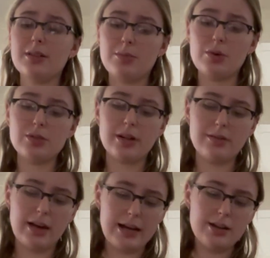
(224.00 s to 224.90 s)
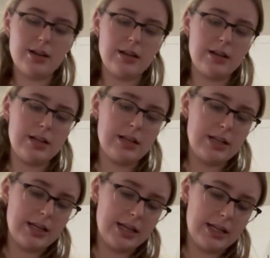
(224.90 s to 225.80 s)
the most I've had
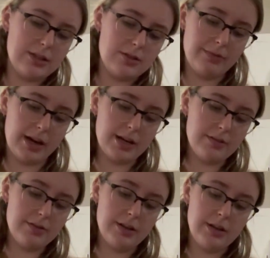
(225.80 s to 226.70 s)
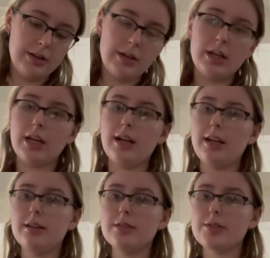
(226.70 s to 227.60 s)
is 5,
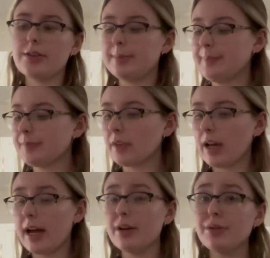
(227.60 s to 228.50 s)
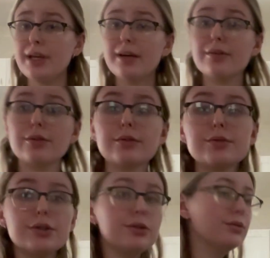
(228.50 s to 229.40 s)
and I only have
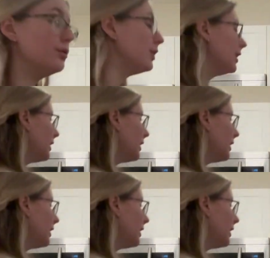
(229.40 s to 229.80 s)
2.